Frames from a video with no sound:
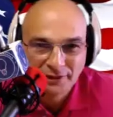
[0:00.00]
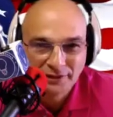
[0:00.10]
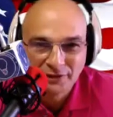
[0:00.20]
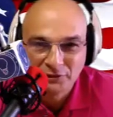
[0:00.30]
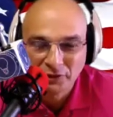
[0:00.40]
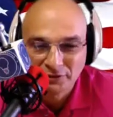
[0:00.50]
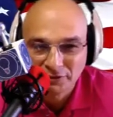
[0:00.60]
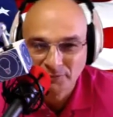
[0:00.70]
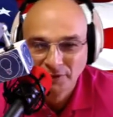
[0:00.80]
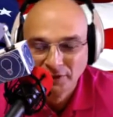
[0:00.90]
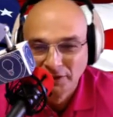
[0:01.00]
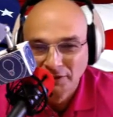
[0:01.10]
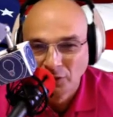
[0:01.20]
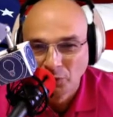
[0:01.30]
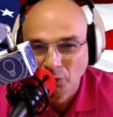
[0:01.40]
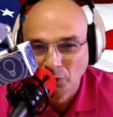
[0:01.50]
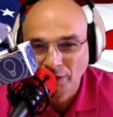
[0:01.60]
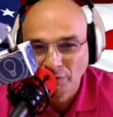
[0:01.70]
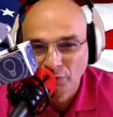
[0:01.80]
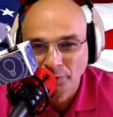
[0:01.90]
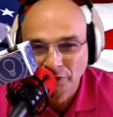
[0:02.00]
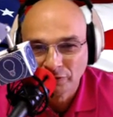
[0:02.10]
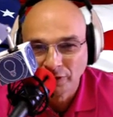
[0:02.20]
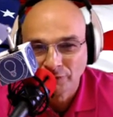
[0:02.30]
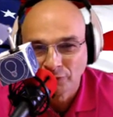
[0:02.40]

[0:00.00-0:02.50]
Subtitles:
That's awesome. You know, we only have a few minutes left.